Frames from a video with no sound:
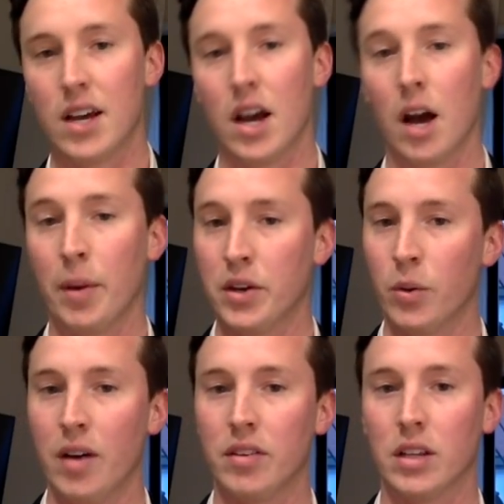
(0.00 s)
I do
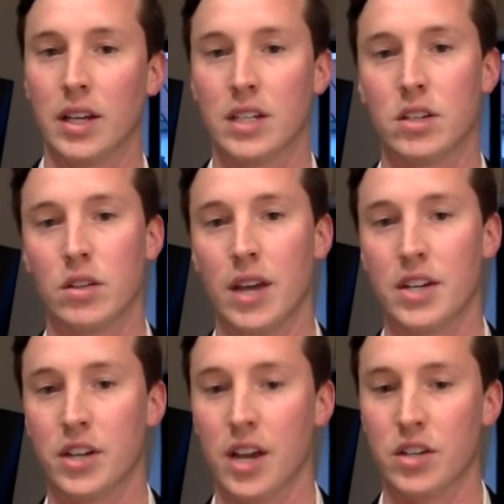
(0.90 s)
have a link to the
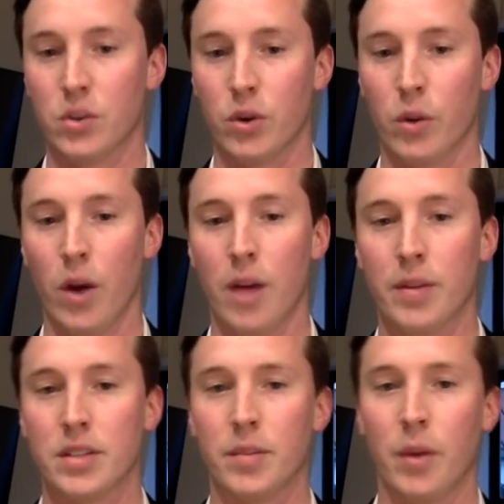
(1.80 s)
educational
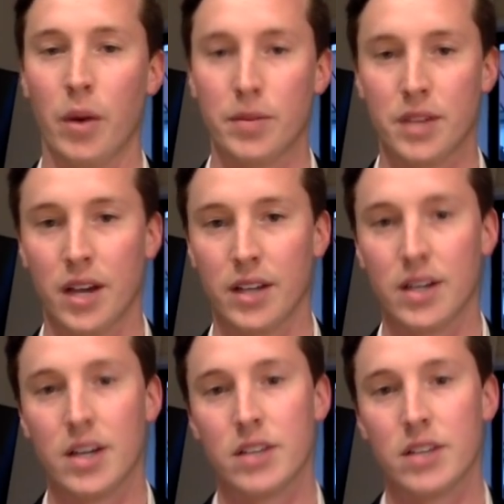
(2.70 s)
requirements on my website,